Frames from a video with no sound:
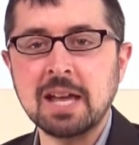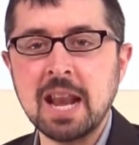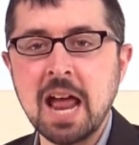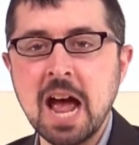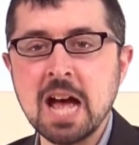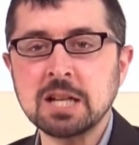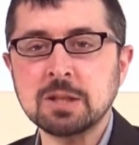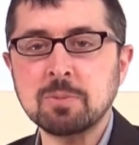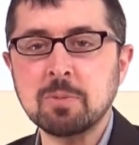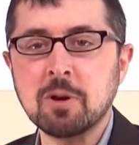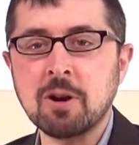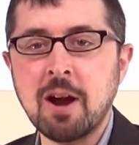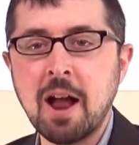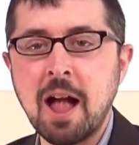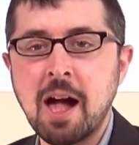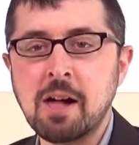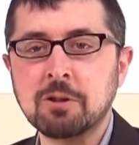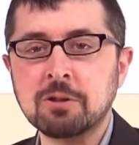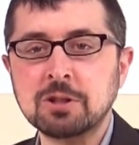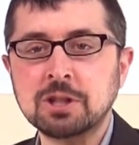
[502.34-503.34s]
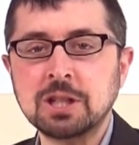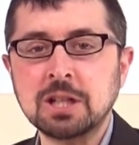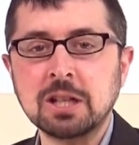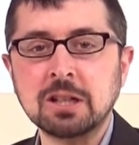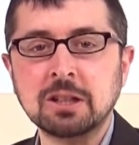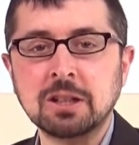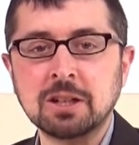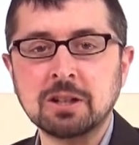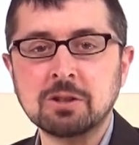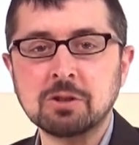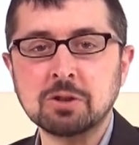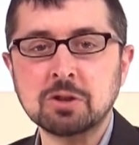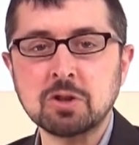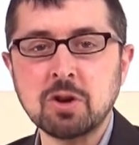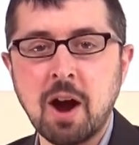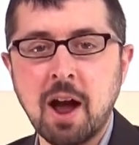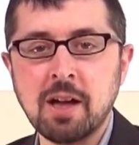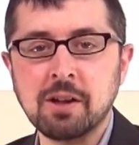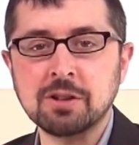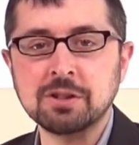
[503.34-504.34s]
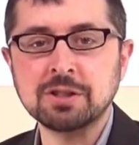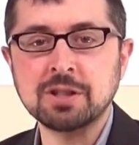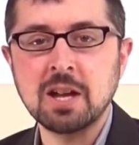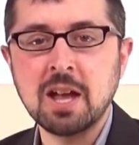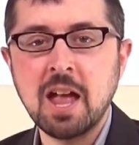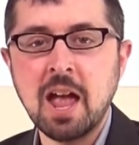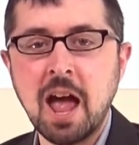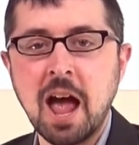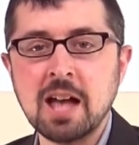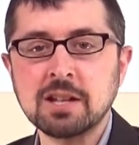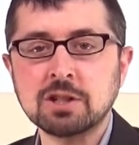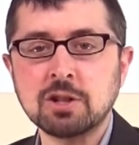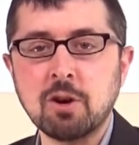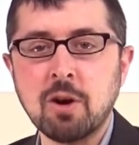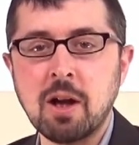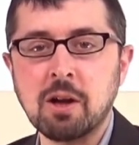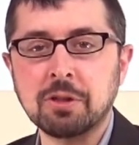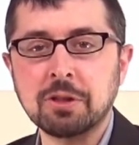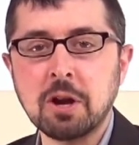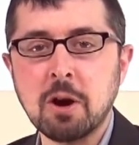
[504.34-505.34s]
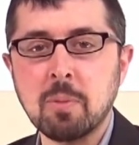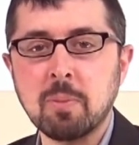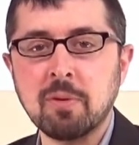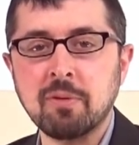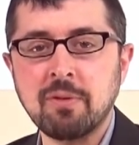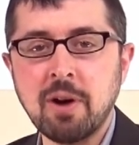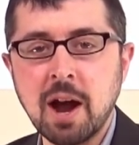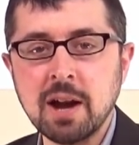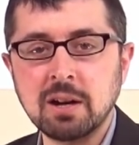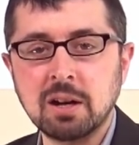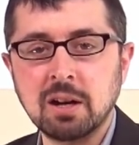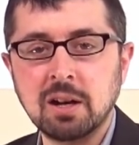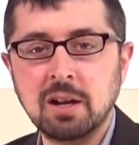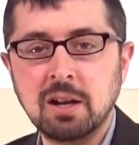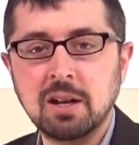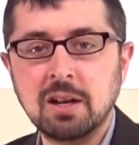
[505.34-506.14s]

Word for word: in asthma or allergy clinical trials, ask your healthcare provider,